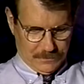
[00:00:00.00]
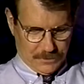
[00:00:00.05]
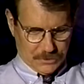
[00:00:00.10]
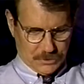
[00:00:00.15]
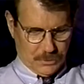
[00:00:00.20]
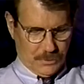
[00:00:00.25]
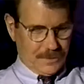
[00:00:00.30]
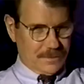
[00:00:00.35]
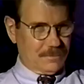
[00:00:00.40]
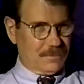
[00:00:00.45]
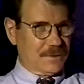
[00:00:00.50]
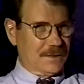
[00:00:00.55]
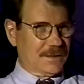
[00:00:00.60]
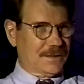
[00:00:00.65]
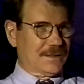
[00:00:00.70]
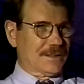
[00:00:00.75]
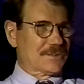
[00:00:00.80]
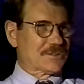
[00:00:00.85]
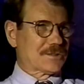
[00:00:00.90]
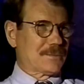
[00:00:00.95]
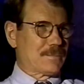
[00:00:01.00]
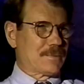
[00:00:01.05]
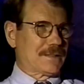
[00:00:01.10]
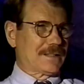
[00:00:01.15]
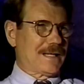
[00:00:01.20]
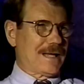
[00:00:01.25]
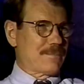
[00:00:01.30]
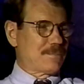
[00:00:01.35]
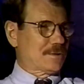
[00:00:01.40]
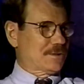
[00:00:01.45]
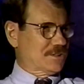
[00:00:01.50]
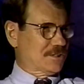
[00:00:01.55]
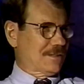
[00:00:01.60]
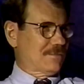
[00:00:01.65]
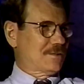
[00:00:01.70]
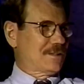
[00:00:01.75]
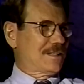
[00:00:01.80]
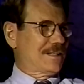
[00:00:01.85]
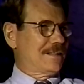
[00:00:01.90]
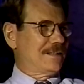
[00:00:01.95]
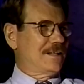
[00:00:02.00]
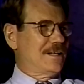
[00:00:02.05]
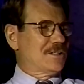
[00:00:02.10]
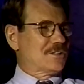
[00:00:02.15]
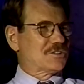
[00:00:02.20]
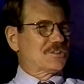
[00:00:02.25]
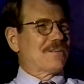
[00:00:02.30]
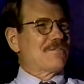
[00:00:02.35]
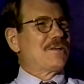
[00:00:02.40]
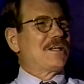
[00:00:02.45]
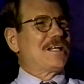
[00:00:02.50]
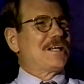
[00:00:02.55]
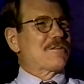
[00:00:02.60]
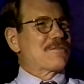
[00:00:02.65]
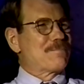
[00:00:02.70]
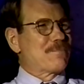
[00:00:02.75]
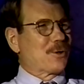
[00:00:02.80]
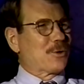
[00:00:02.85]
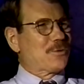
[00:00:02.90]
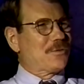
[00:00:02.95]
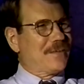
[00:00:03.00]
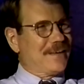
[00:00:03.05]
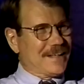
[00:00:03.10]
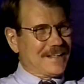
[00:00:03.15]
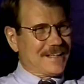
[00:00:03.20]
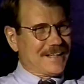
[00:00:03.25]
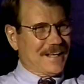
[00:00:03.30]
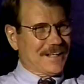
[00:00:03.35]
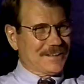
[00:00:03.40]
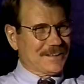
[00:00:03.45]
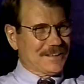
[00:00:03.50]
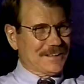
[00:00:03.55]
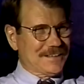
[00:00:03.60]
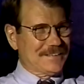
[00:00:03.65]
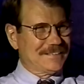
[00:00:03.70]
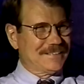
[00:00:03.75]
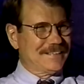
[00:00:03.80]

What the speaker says: There's going to be something happening. 70th birthday gala.